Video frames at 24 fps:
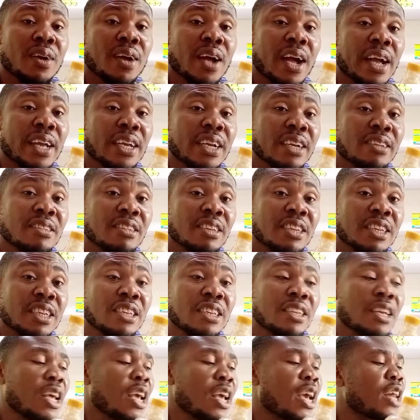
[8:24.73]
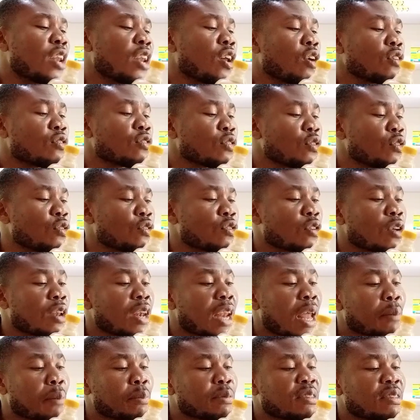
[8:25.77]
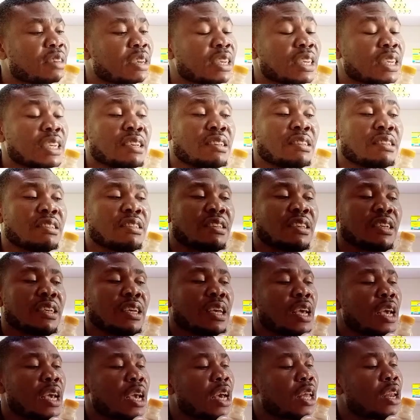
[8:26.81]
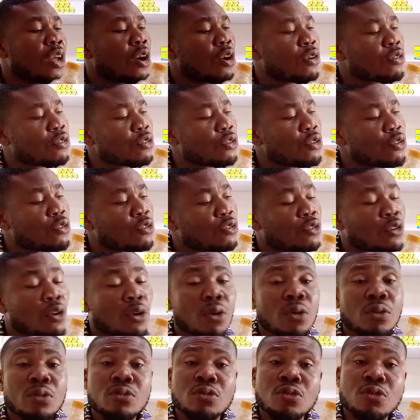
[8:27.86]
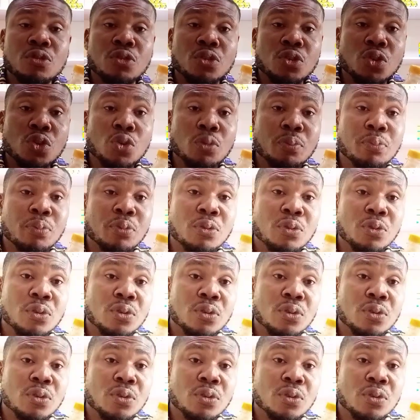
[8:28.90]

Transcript: Are you getting it? And also use your Labjanis, and also use your tube,